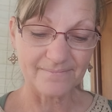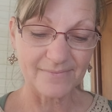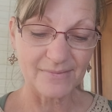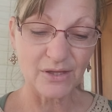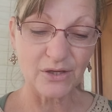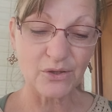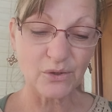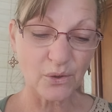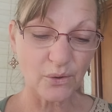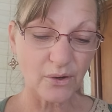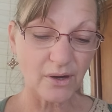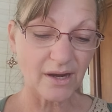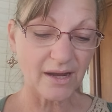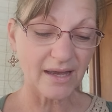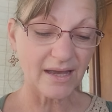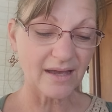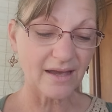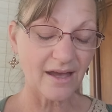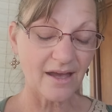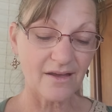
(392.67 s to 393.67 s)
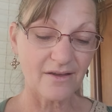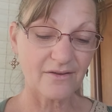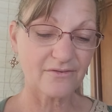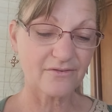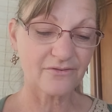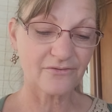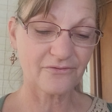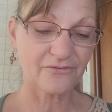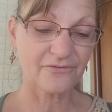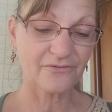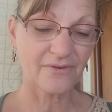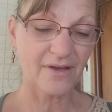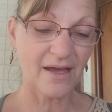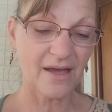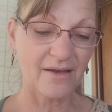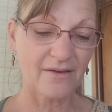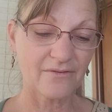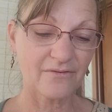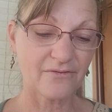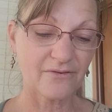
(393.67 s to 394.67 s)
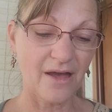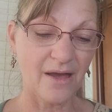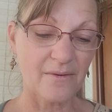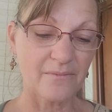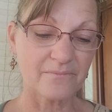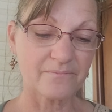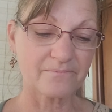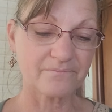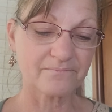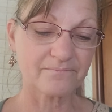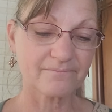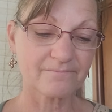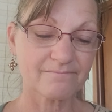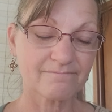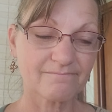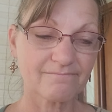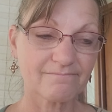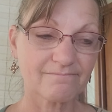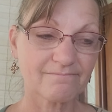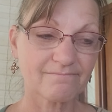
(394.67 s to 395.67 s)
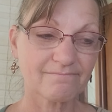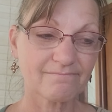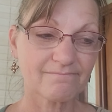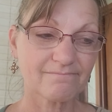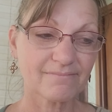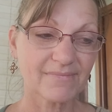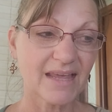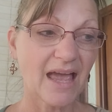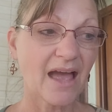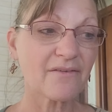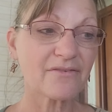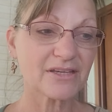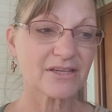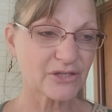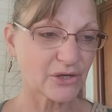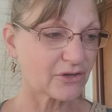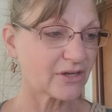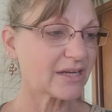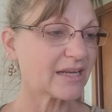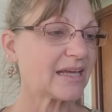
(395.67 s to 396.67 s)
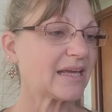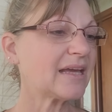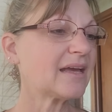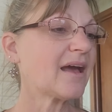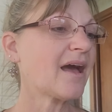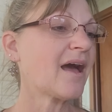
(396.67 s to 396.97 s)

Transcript: the glory of of um, of eternity